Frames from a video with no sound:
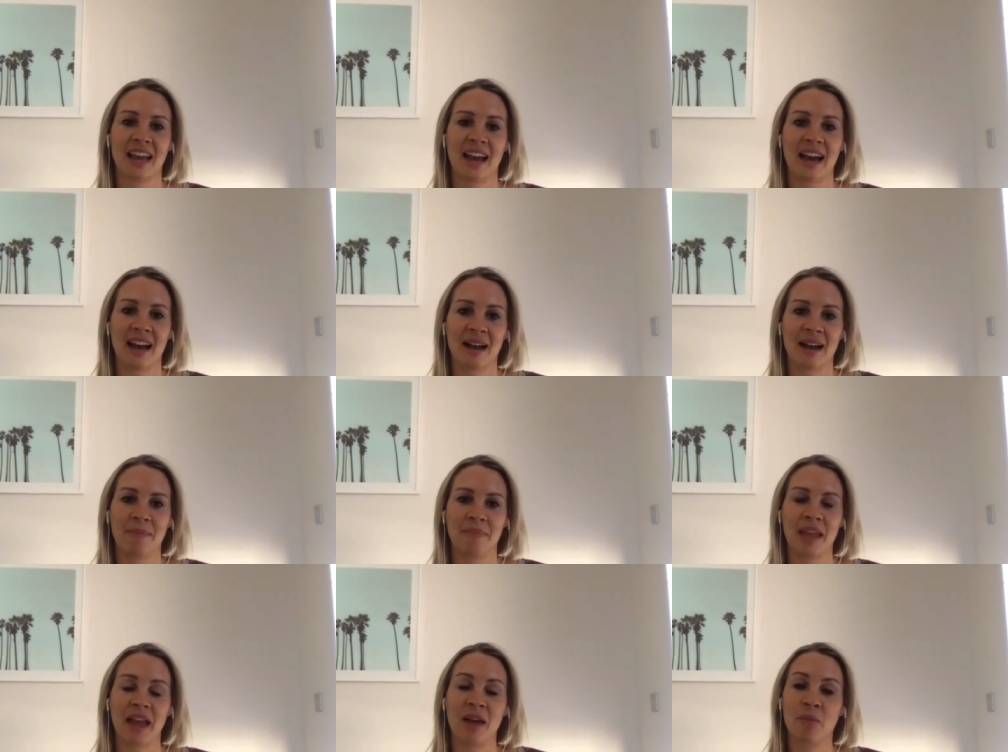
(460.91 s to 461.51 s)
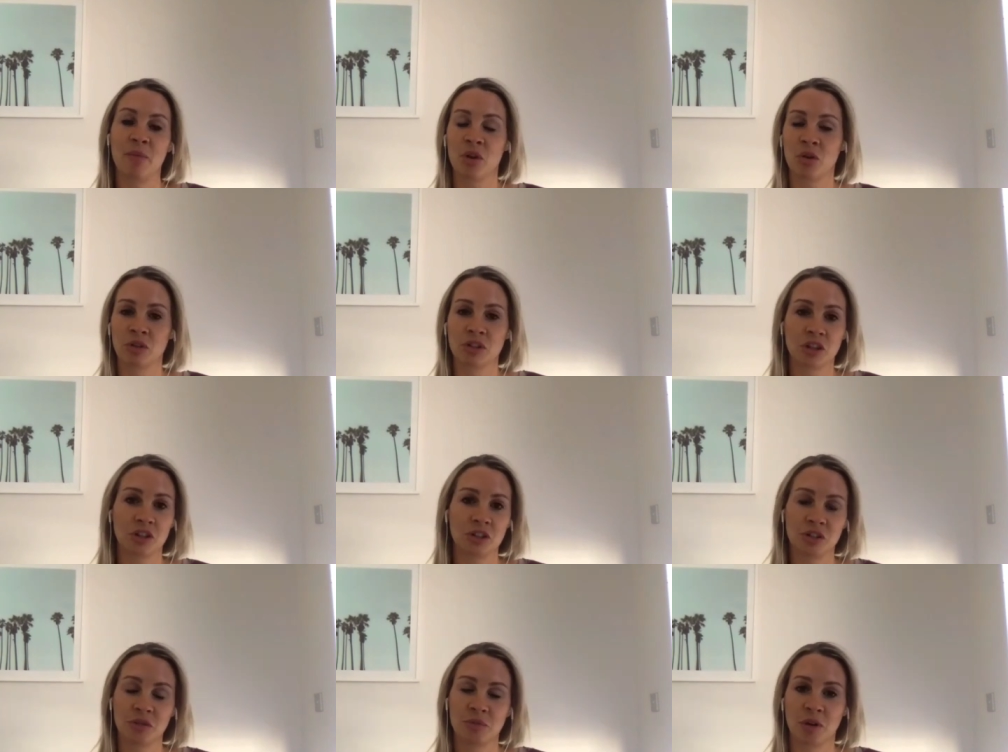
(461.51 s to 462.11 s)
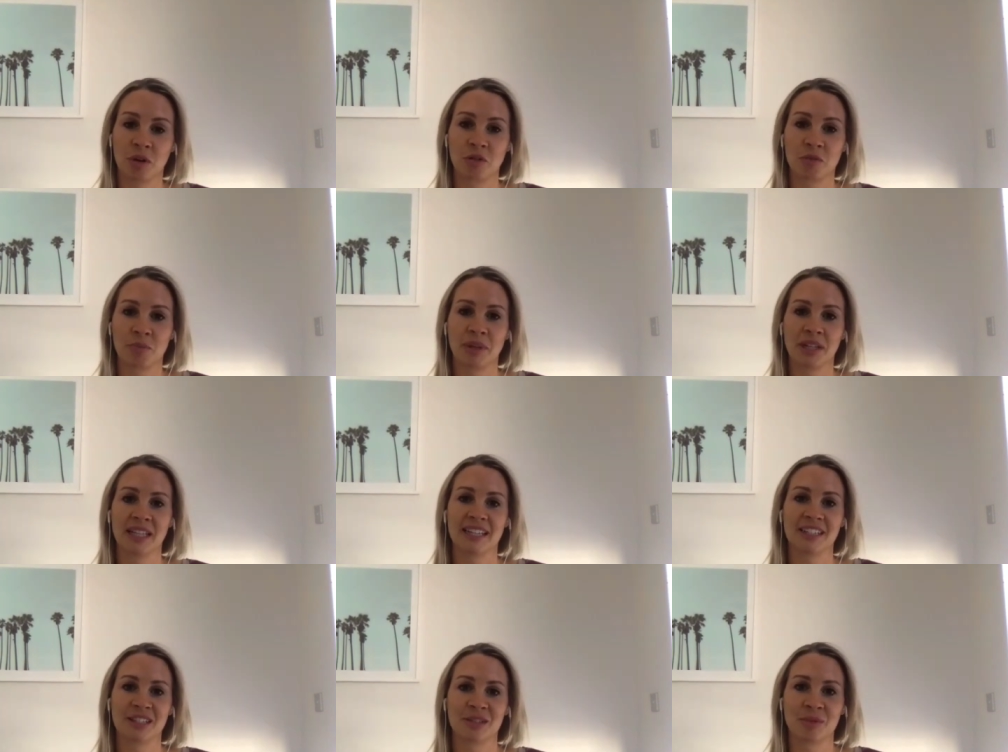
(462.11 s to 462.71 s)
Um, and we also do bulk
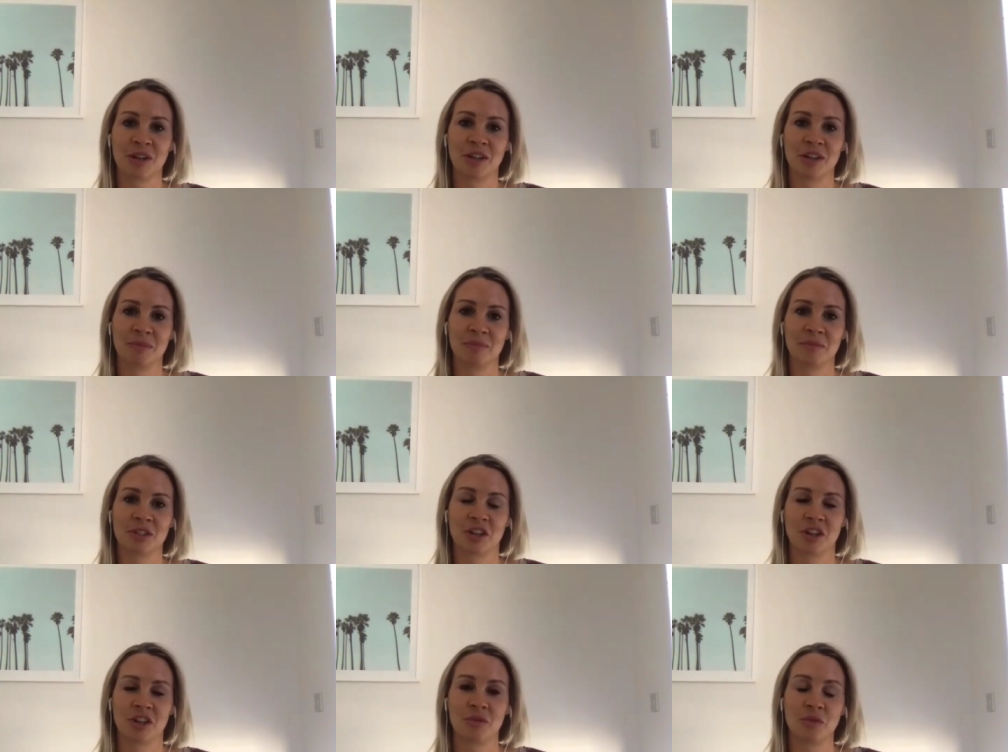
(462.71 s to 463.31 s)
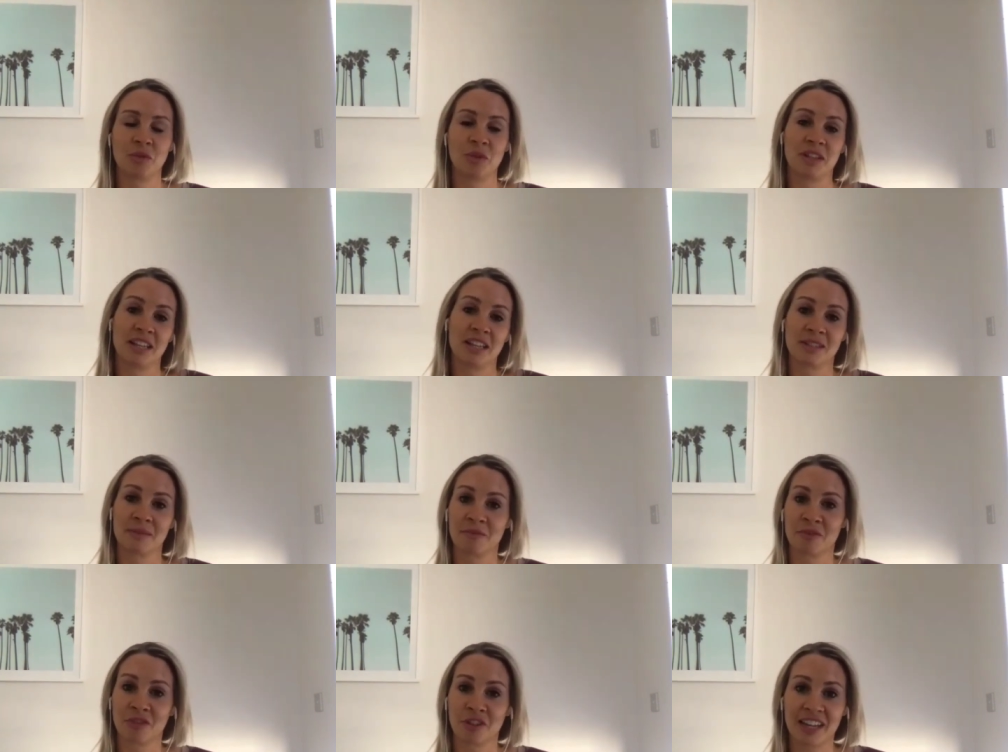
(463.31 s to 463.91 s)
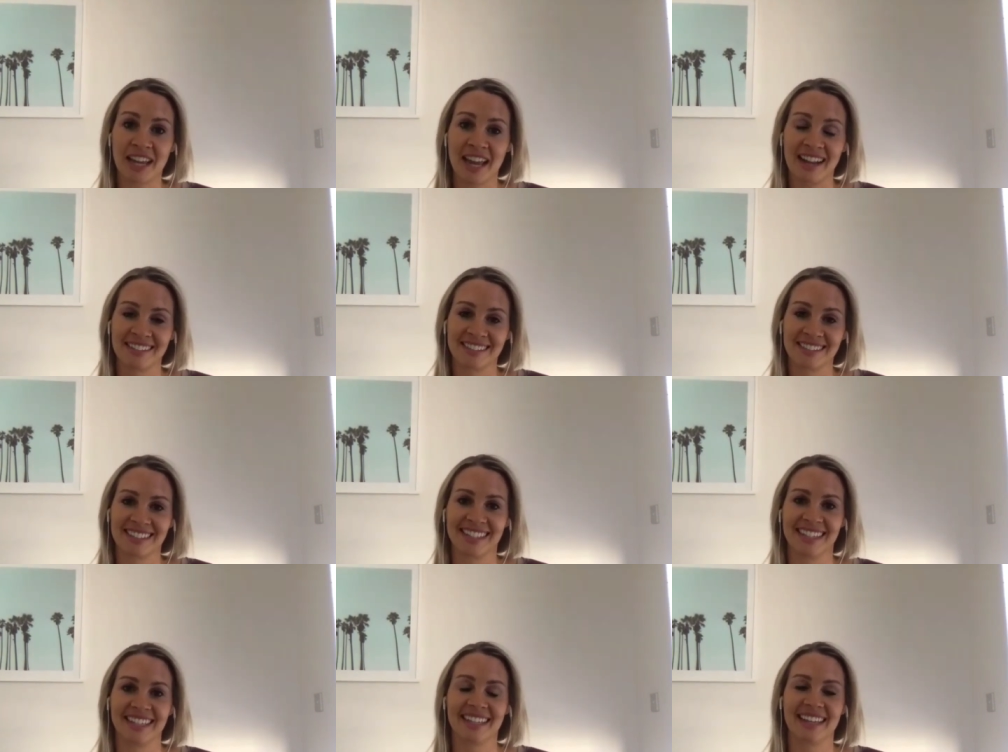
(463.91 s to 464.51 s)
billing as well. So there's some free
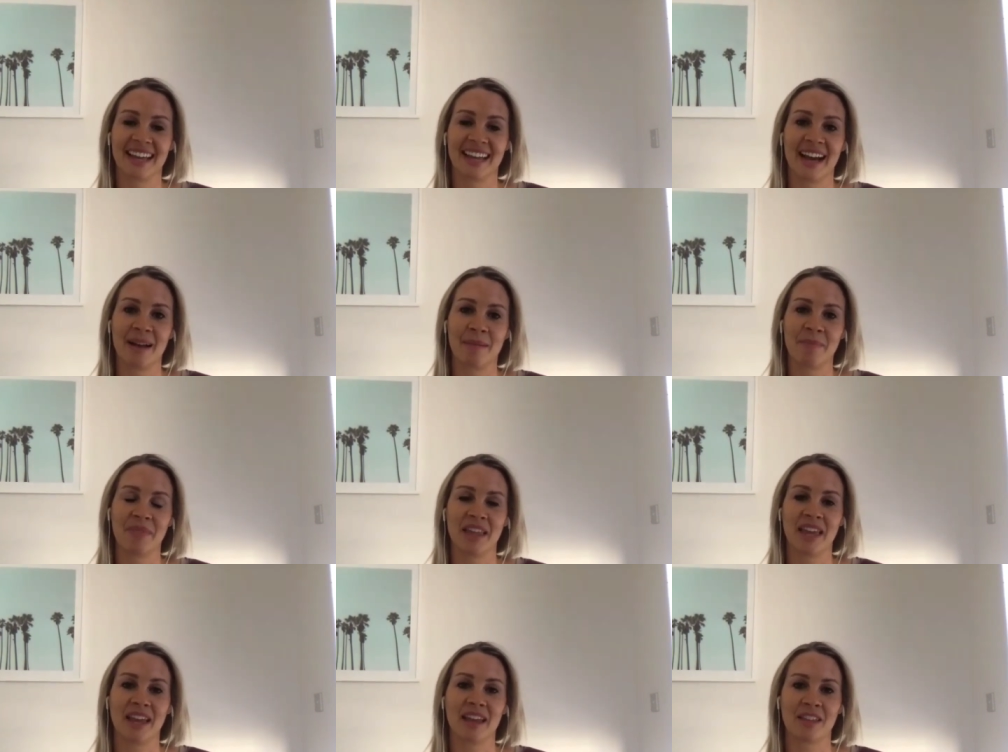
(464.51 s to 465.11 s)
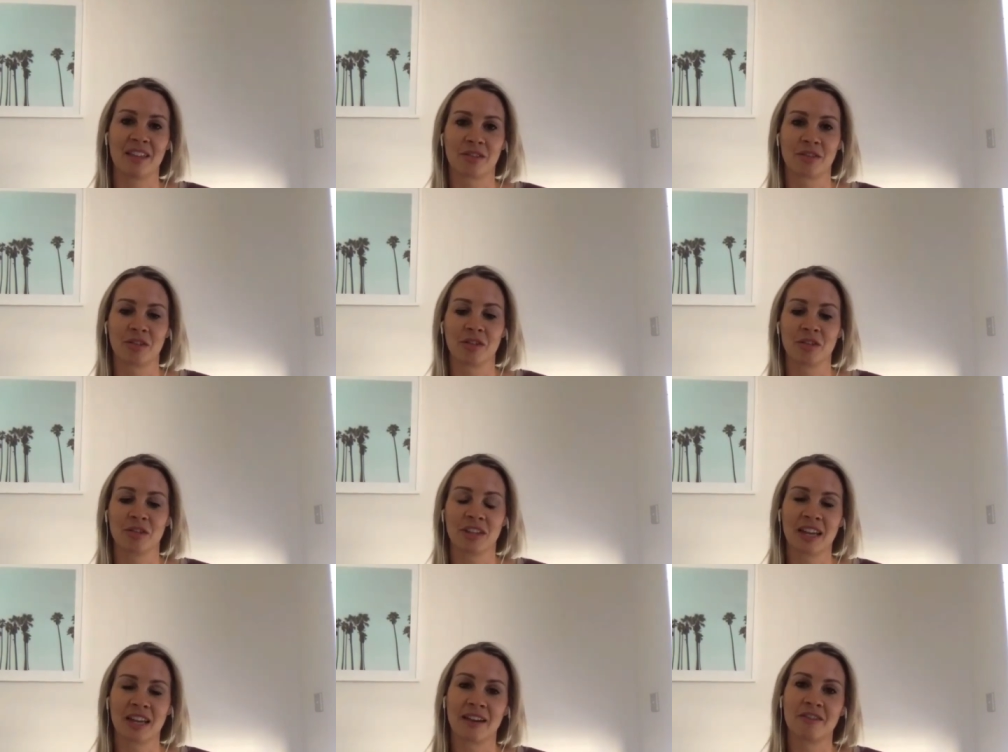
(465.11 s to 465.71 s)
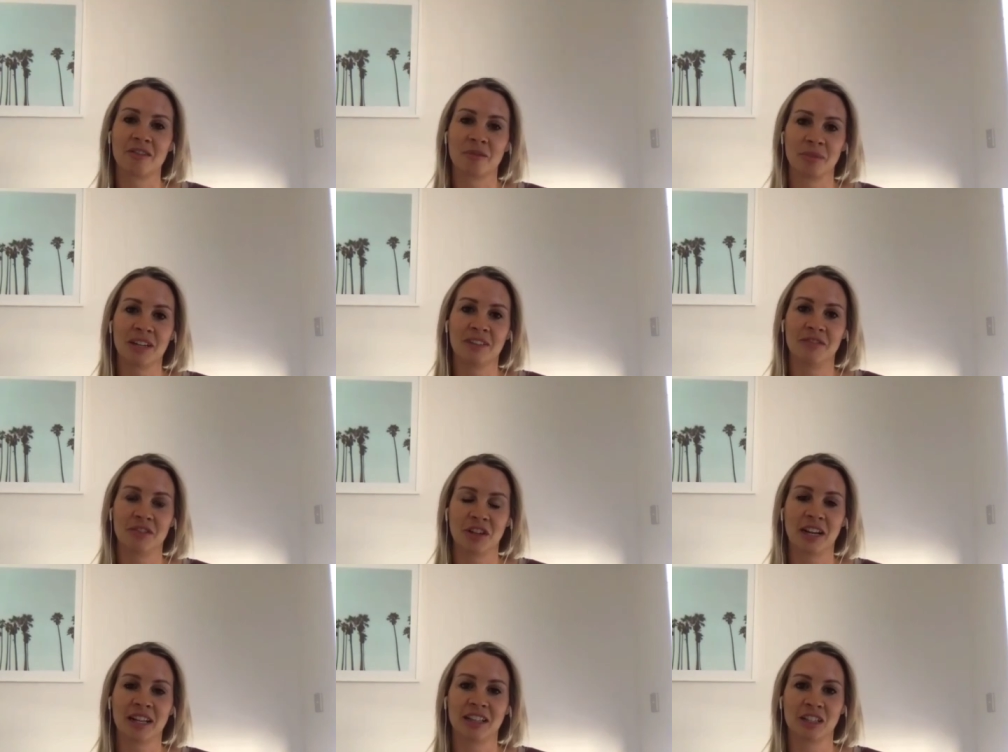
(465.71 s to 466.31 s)
counselling um, there through right. the government
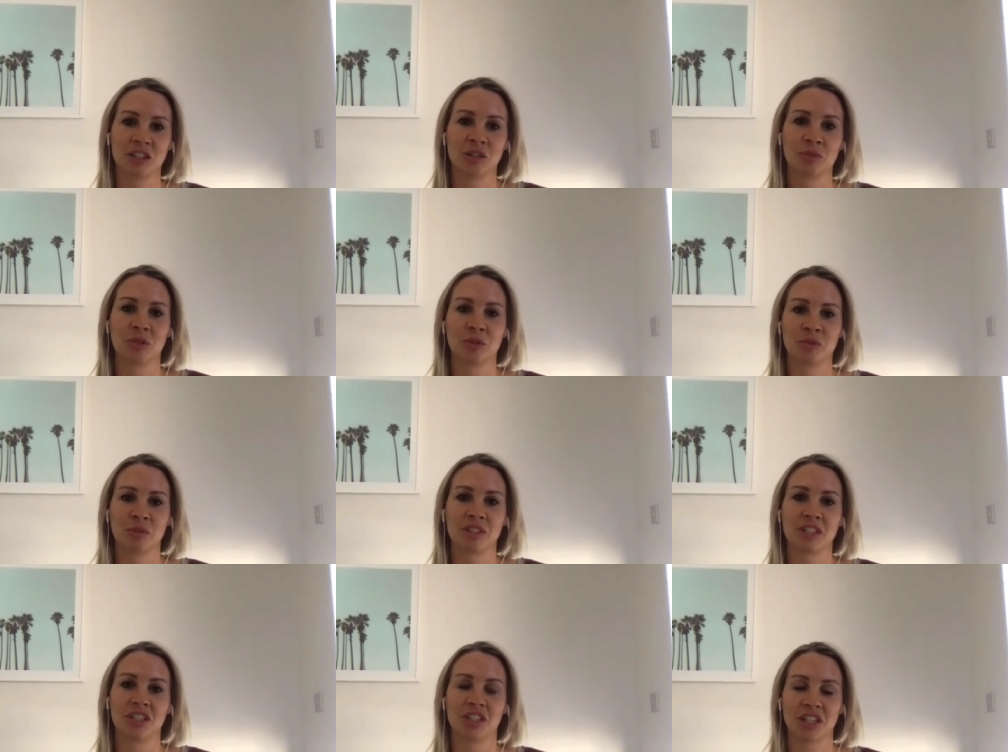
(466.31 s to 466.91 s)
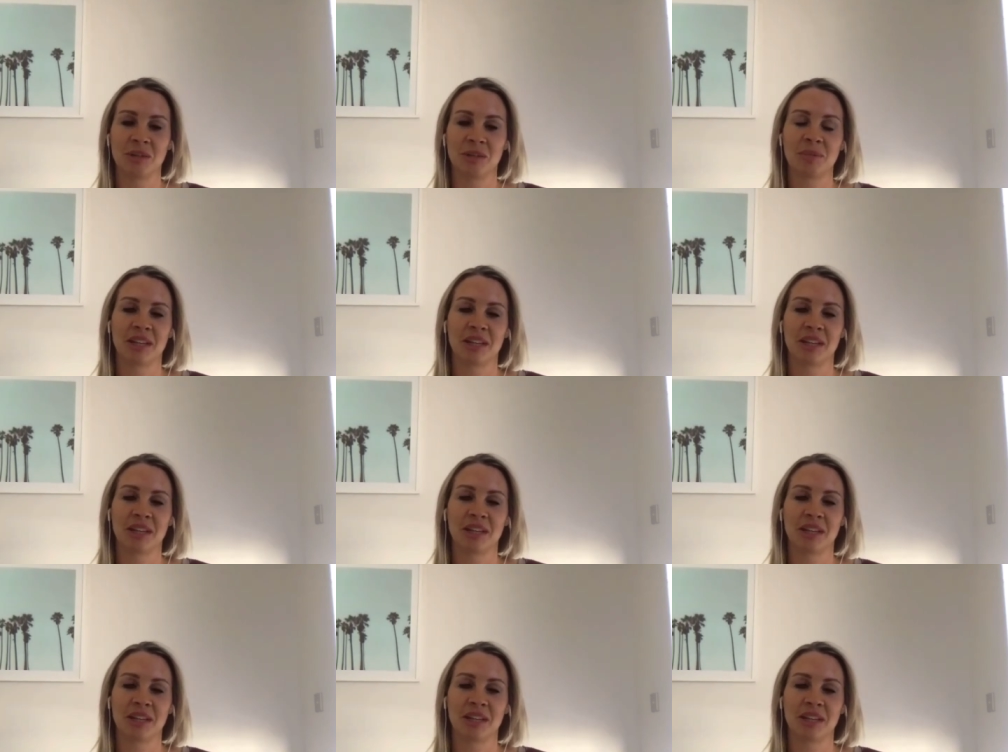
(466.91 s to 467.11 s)
if you're eligible with a GP.